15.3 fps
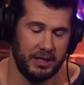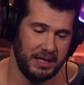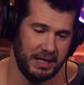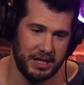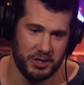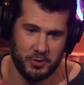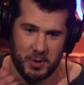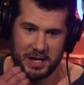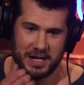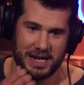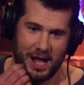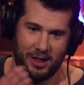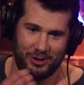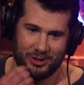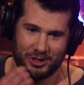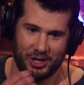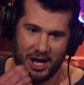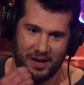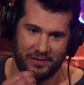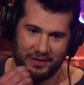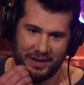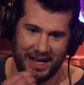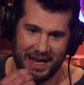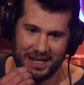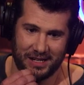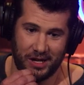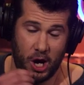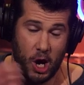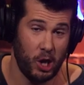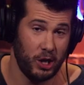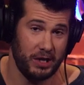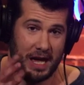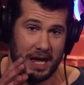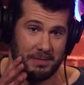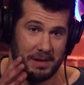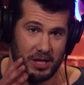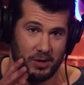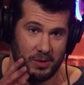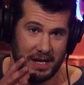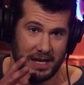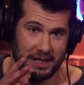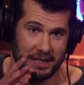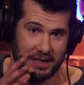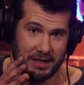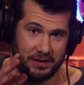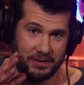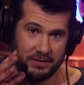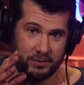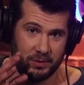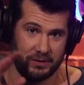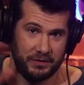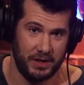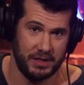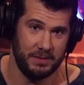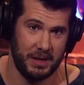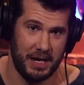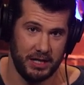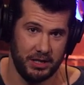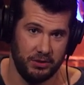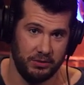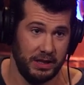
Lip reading: You get $20 off, and all of that, by the way, was funded by you.